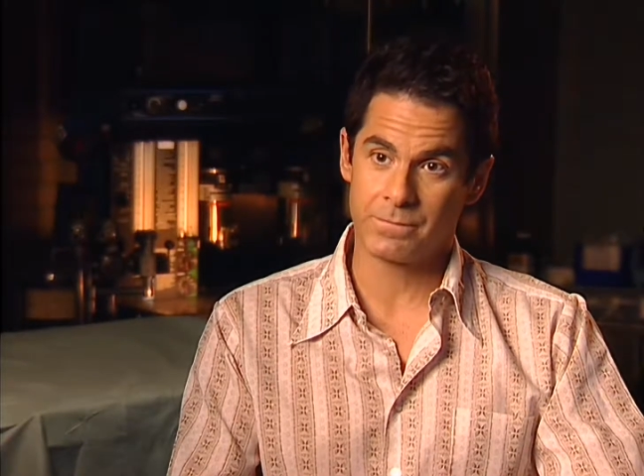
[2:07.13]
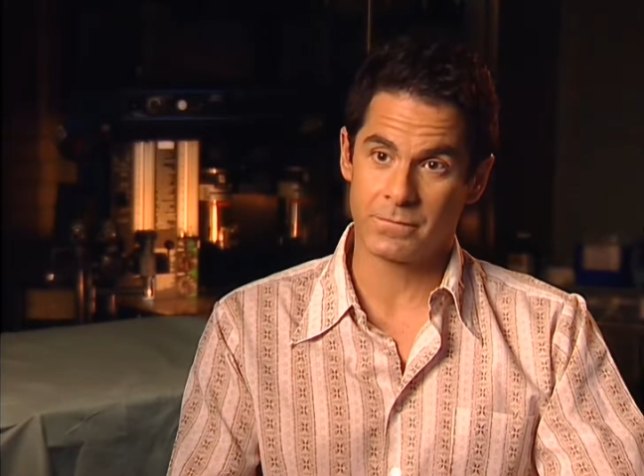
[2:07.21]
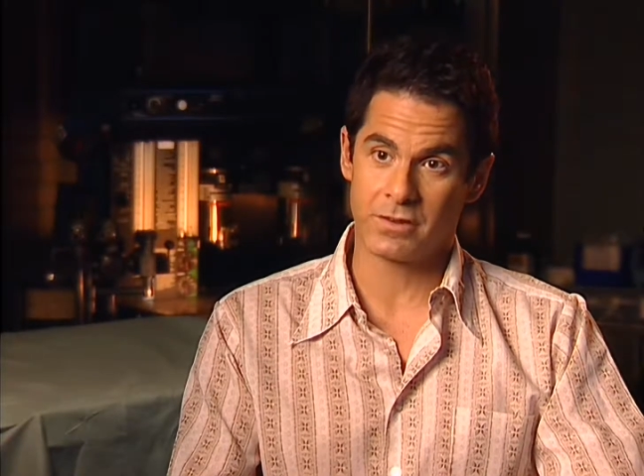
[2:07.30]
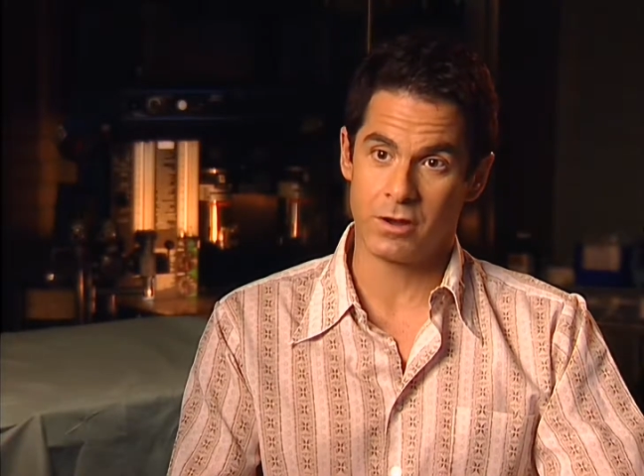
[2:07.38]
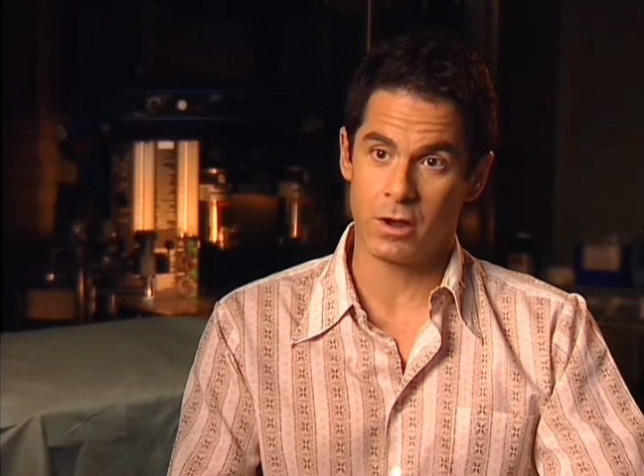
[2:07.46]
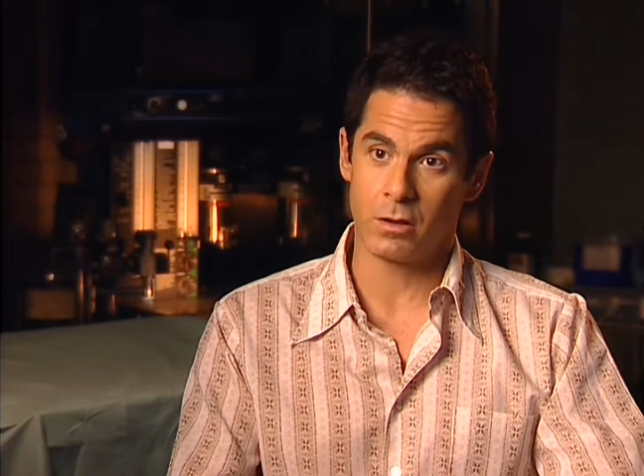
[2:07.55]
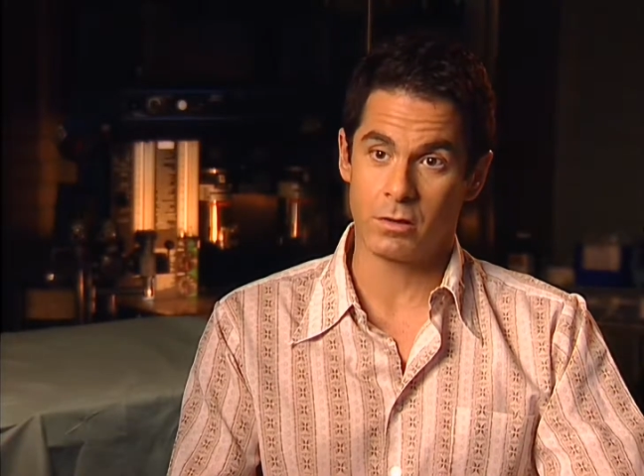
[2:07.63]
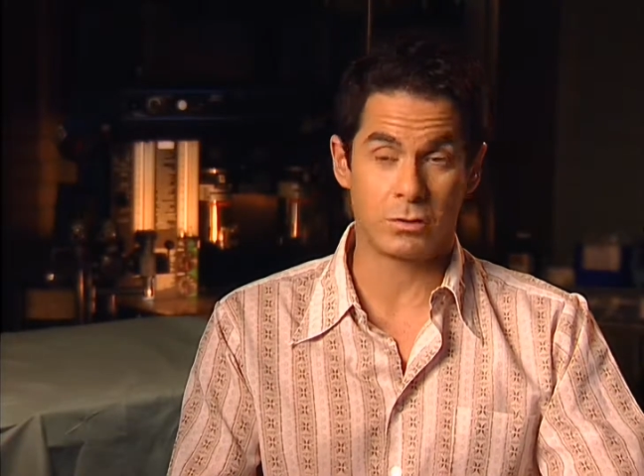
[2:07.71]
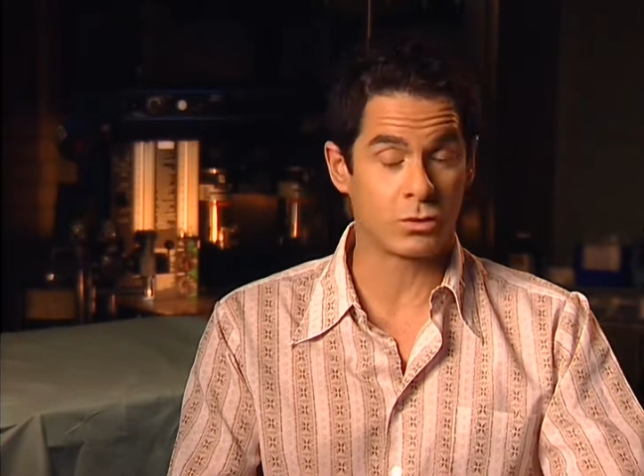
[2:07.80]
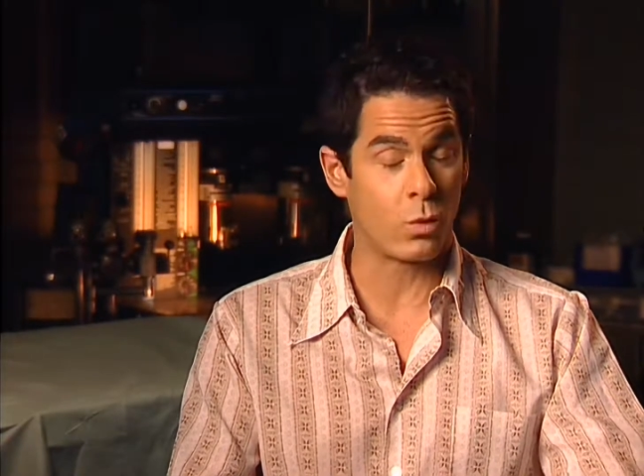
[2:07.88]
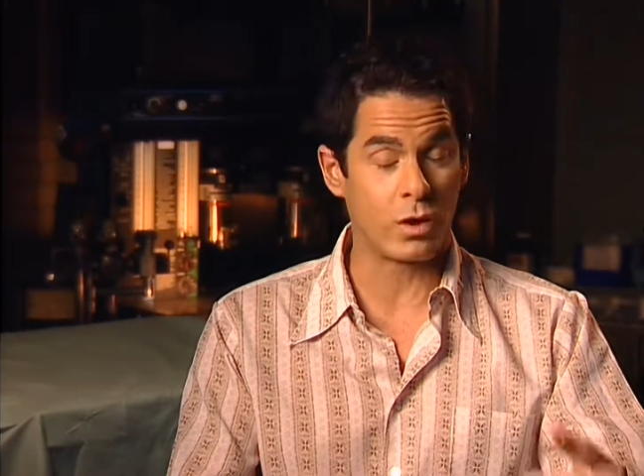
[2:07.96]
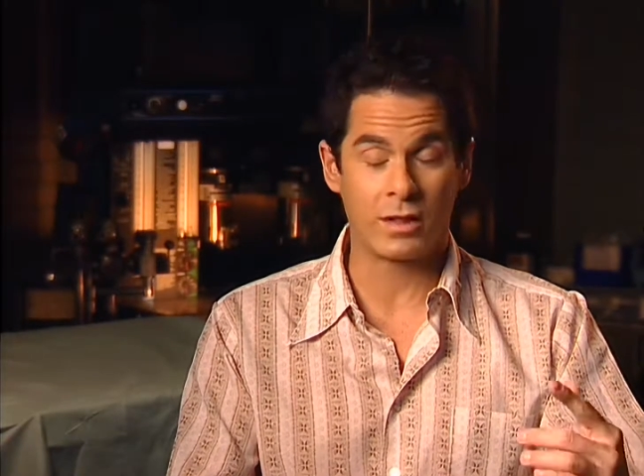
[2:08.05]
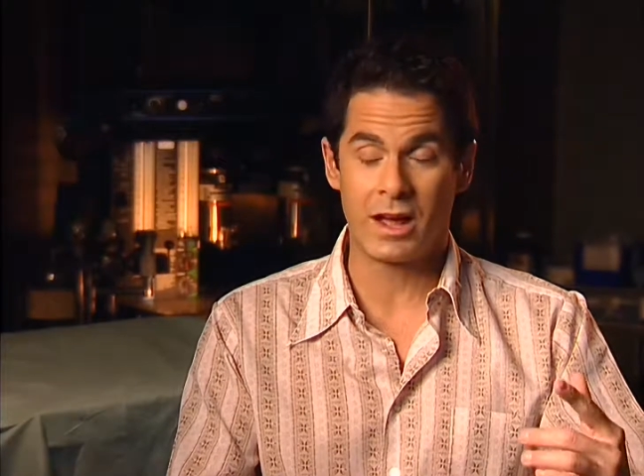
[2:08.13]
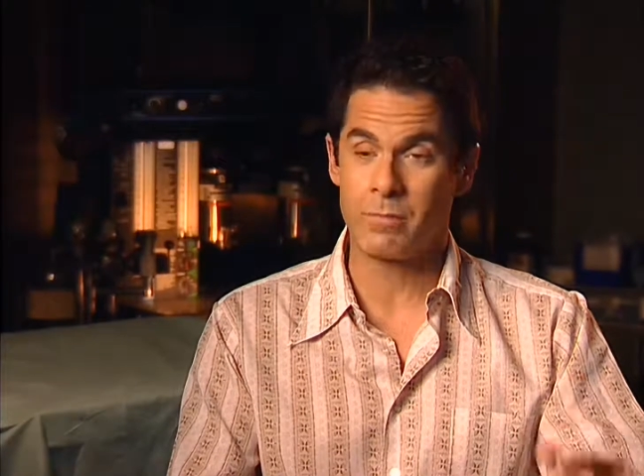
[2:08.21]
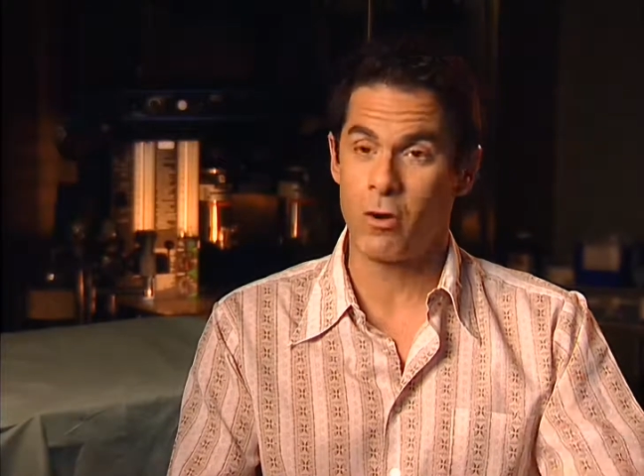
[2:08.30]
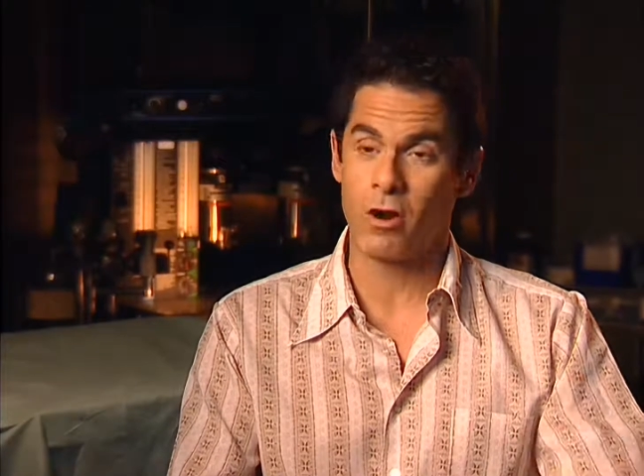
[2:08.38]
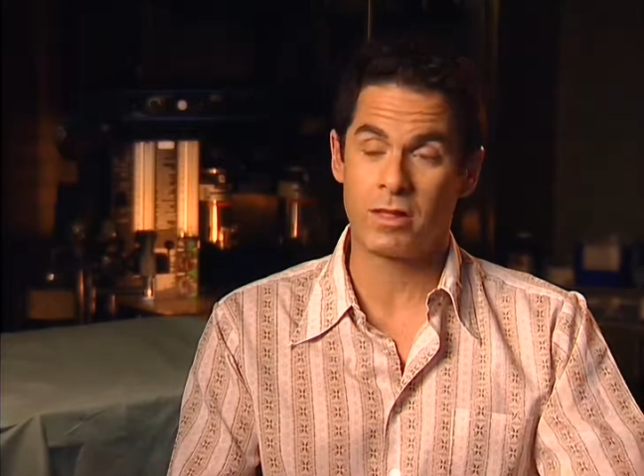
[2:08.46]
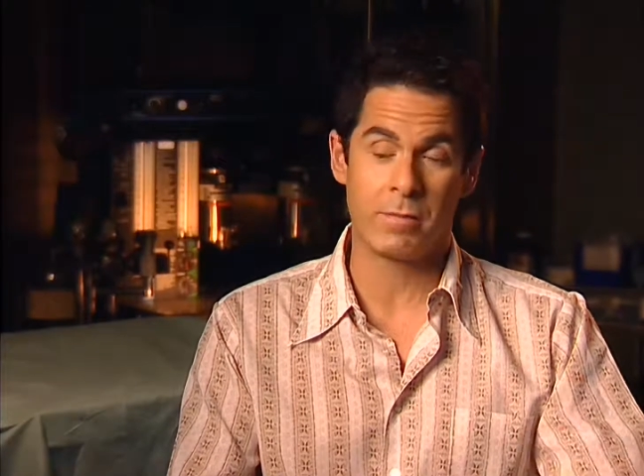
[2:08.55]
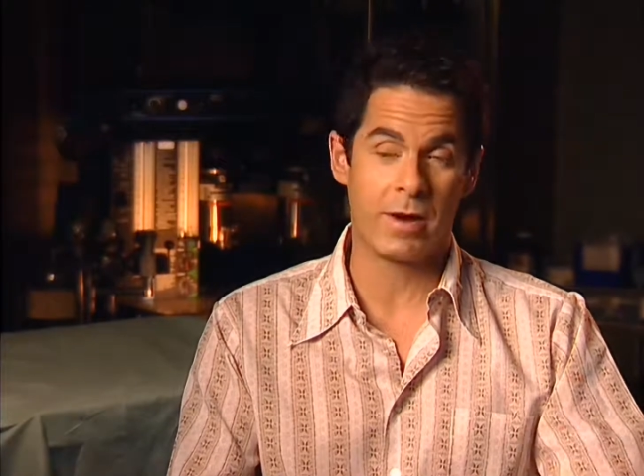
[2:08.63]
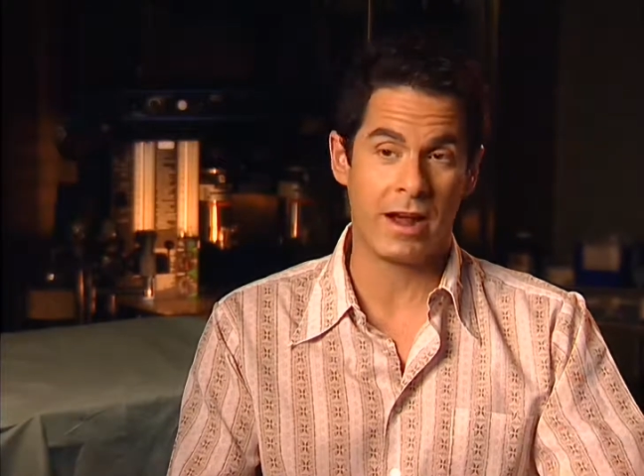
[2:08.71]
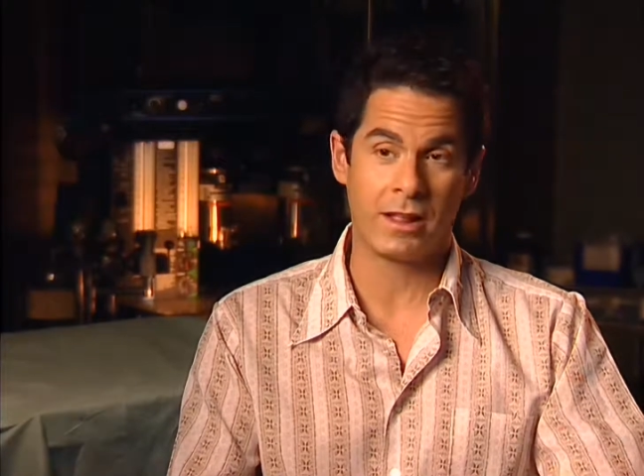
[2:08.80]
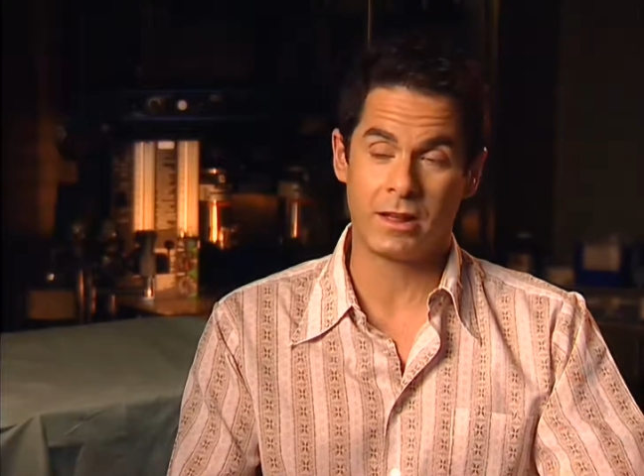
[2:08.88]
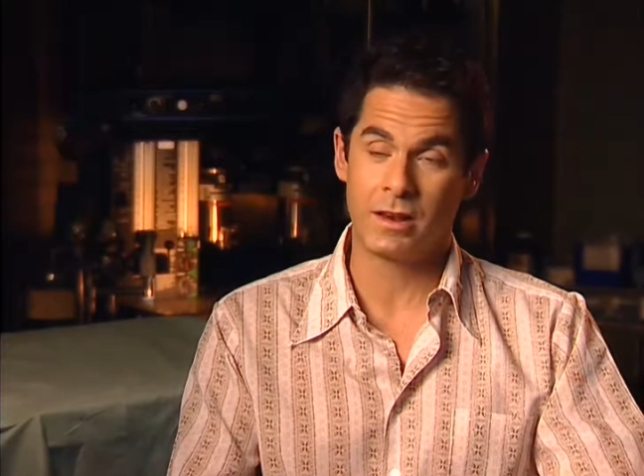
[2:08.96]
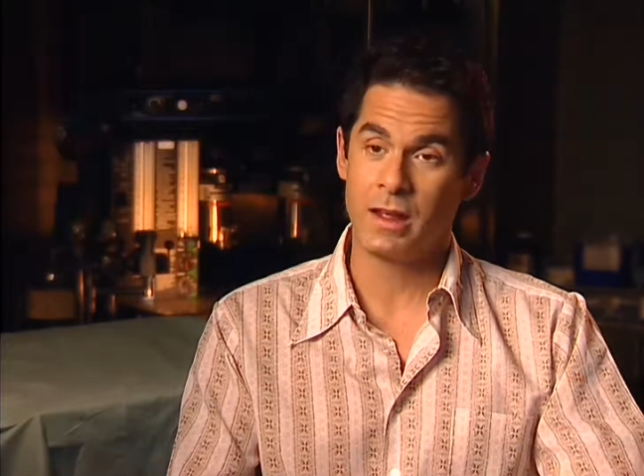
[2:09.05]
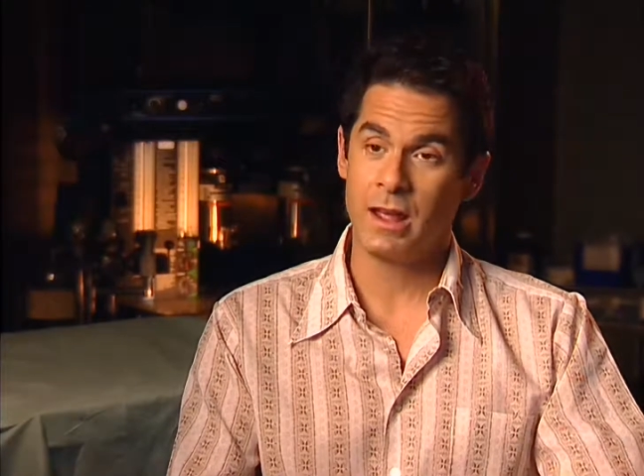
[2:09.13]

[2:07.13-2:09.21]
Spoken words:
So it was a one-line part in the pilot,